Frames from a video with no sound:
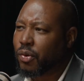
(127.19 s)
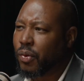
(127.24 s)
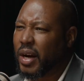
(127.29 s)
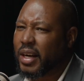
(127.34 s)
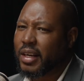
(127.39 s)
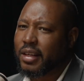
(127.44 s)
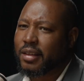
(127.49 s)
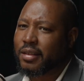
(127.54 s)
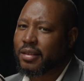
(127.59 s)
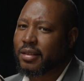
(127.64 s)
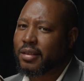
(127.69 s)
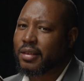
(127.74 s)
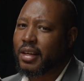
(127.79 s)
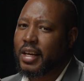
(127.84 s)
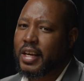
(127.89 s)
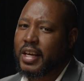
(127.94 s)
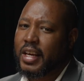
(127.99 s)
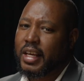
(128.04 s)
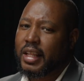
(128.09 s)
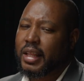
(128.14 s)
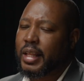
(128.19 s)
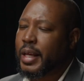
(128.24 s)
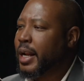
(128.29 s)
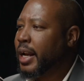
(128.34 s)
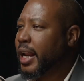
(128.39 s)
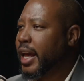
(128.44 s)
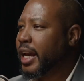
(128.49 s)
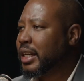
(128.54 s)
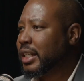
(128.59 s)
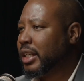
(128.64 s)
What is the
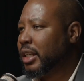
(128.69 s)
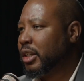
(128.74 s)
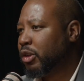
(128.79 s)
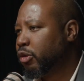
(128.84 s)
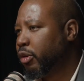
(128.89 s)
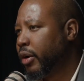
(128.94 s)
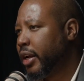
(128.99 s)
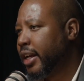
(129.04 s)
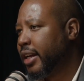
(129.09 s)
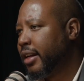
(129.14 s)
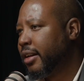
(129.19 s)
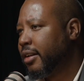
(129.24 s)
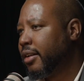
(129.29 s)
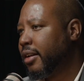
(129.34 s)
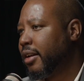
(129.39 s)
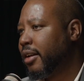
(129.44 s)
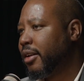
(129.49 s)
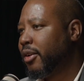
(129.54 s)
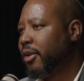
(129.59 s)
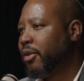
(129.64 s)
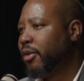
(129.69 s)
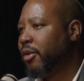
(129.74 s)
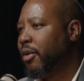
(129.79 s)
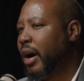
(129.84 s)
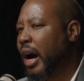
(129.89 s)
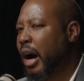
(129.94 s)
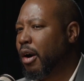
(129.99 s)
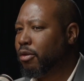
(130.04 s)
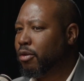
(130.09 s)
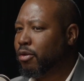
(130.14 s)
election trade?
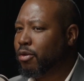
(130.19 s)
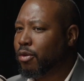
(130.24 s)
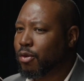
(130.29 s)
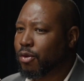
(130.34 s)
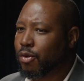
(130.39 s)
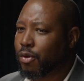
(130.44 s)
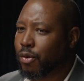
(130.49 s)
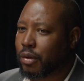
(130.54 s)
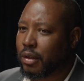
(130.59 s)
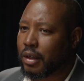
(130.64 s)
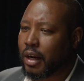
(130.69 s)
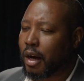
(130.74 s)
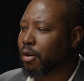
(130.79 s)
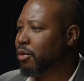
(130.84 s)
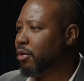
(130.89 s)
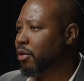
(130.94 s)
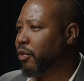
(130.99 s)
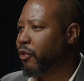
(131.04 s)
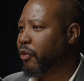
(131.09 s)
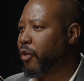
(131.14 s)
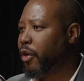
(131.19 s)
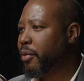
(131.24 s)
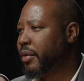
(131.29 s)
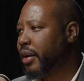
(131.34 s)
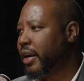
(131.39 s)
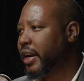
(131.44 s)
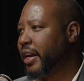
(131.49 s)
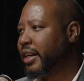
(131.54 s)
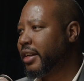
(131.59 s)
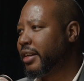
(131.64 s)
How do you do it? How do you
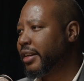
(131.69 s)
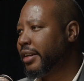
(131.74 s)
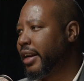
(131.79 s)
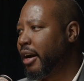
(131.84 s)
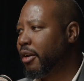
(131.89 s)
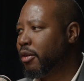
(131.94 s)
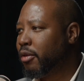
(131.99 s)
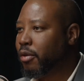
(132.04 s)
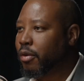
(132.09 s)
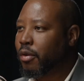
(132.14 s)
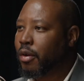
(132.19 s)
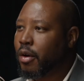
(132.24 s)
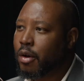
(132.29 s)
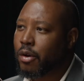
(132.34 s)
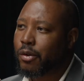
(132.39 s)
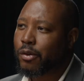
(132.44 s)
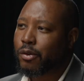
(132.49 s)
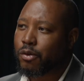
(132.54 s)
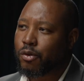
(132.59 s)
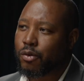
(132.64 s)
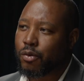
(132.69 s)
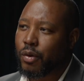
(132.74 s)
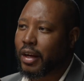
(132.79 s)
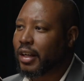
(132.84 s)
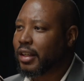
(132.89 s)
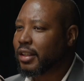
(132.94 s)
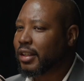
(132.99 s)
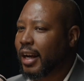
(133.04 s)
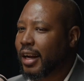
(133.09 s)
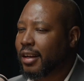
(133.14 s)
formulate it? How do you
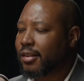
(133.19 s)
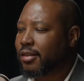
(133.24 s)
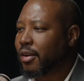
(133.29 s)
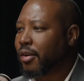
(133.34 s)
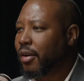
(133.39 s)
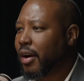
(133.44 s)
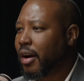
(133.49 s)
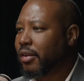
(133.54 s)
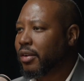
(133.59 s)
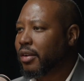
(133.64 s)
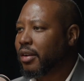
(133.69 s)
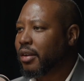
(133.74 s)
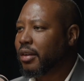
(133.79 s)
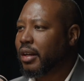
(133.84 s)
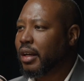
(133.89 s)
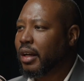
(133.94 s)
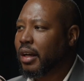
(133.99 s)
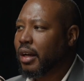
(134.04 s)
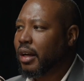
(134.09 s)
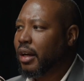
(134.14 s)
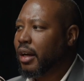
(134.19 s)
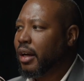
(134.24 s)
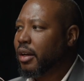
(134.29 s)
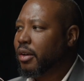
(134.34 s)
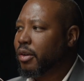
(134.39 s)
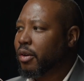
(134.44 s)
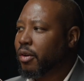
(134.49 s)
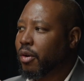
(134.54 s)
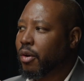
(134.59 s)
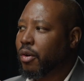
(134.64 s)
strategize around it?
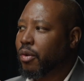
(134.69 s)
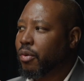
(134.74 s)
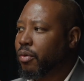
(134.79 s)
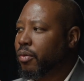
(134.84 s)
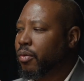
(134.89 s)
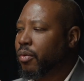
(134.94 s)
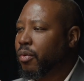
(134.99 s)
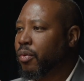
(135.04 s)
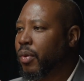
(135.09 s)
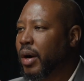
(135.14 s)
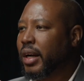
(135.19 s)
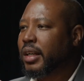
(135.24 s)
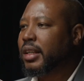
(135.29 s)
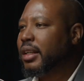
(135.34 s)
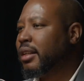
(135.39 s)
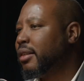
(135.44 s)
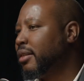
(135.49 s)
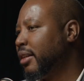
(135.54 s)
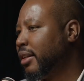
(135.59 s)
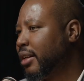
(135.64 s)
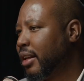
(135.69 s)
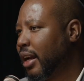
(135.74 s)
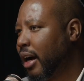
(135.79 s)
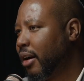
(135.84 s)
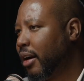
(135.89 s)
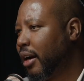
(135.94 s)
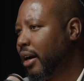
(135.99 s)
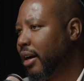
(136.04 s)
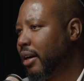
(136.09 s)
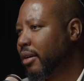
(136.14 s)
What is it?
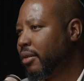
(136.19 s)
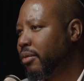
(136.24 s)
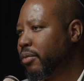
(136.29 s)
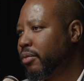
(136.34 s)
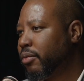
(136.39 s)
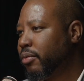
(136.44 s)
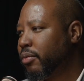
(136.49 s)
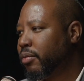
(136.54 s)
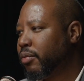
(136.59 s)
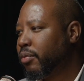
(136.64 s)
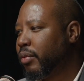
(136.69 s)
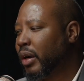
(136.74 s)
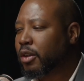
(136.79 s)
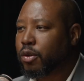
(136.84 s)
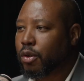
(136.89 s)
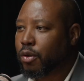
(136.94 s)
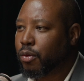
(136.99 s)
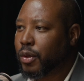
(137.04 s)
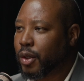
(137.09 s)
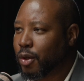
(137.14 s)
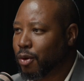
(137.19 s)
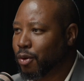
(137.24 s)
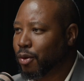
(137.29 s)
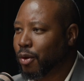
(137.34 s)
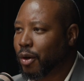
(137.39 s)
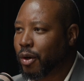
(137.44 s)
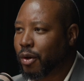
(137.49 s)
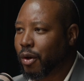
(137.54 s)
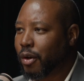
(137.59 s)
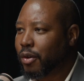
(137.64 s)
What should we
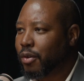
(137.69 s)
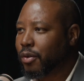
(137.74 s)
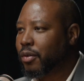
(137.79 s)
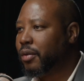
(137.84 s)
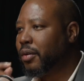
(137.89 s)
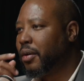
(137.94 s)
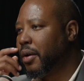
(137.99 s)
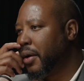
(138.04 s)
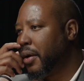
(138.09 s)
do or not do?